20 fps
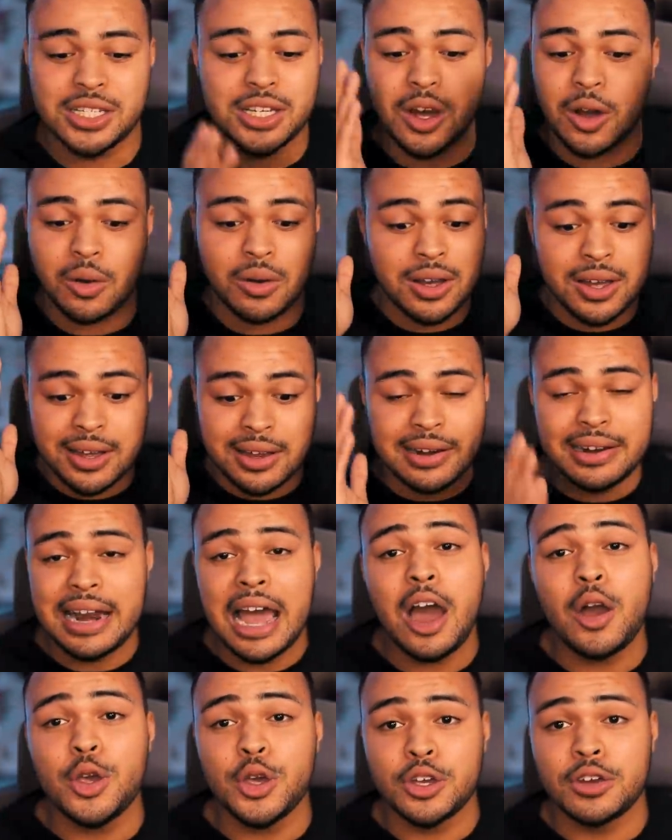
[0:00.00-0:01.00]
So
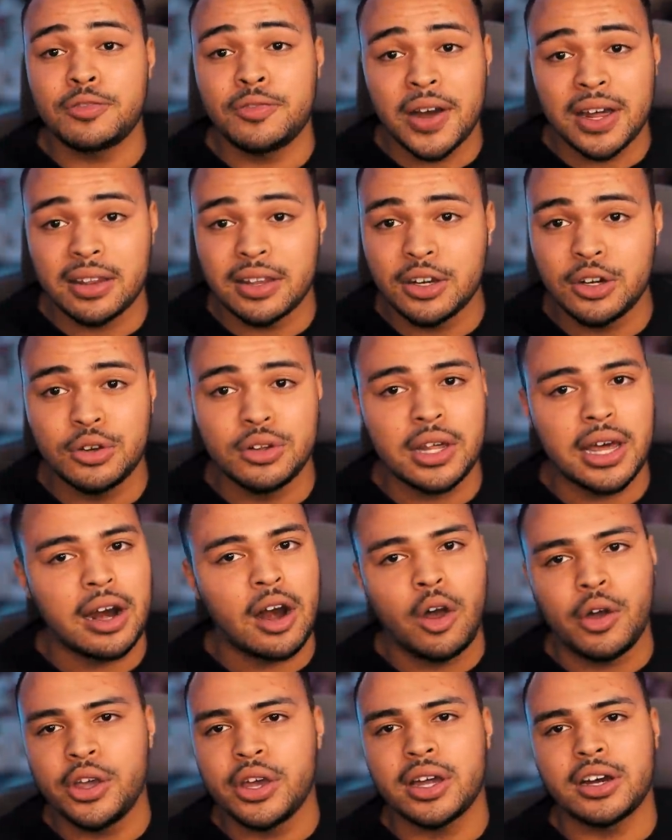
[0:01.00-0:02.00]
now you can finally do
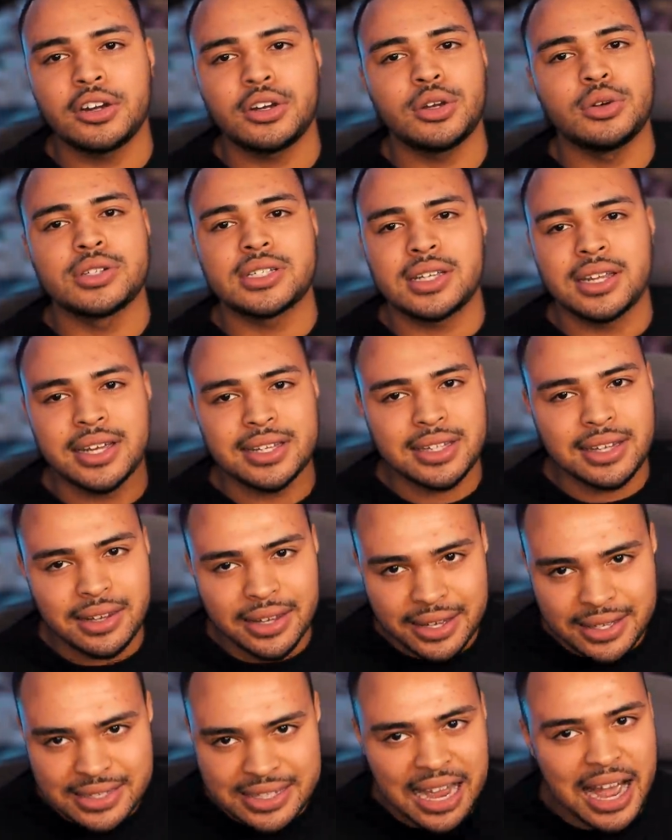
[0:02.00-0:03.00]
that. All you got to do is click the
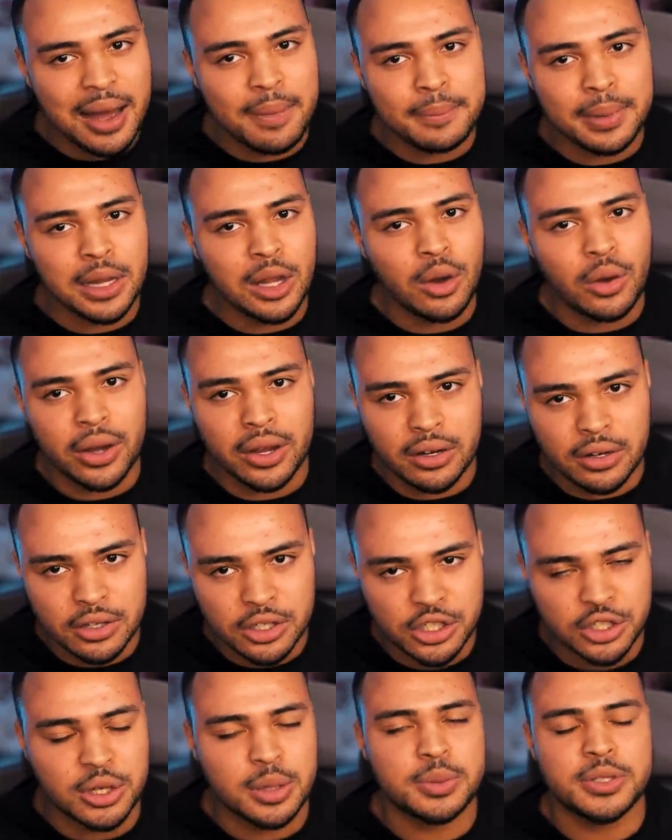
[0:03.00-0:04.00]
link down below in the
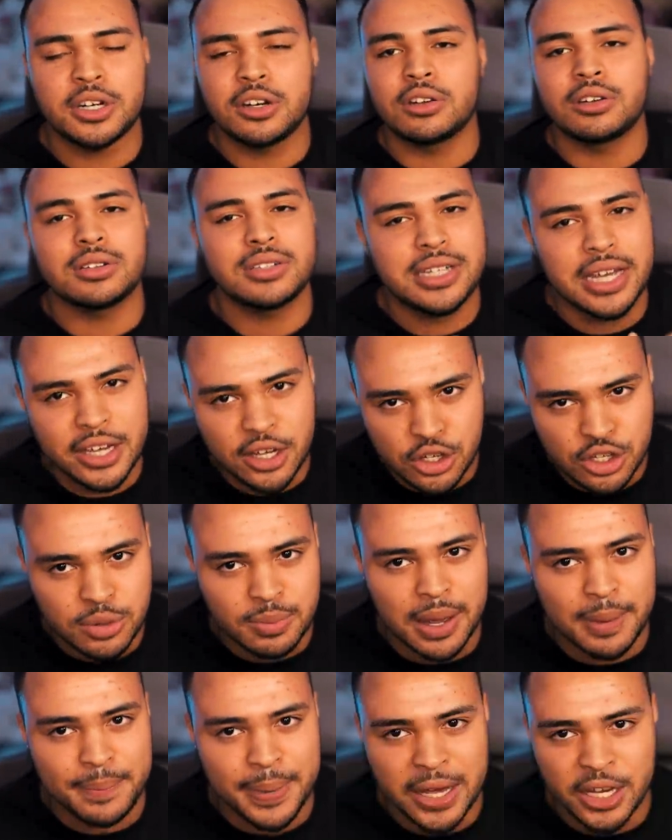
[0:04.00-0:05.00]
description. It'll take you
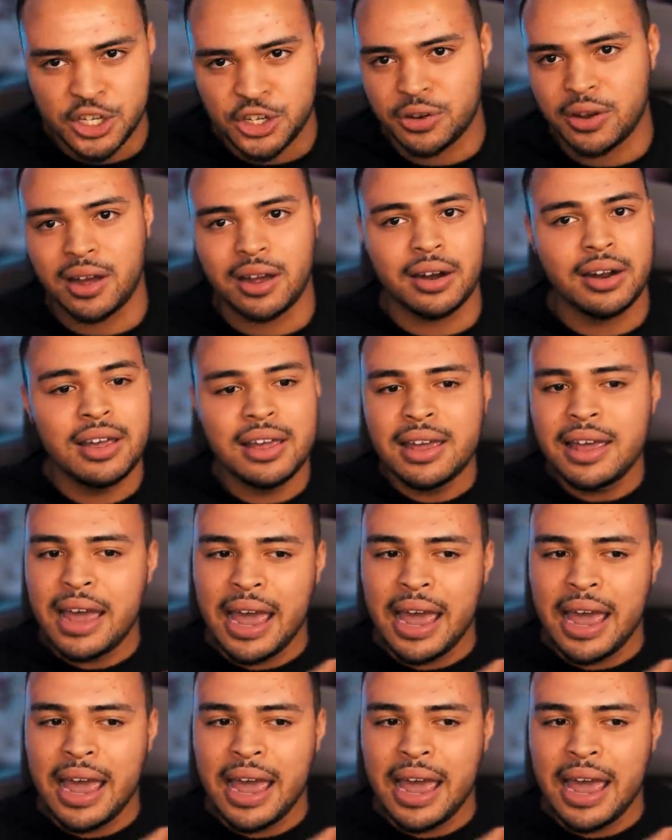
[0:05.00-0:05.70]
to my Patreon.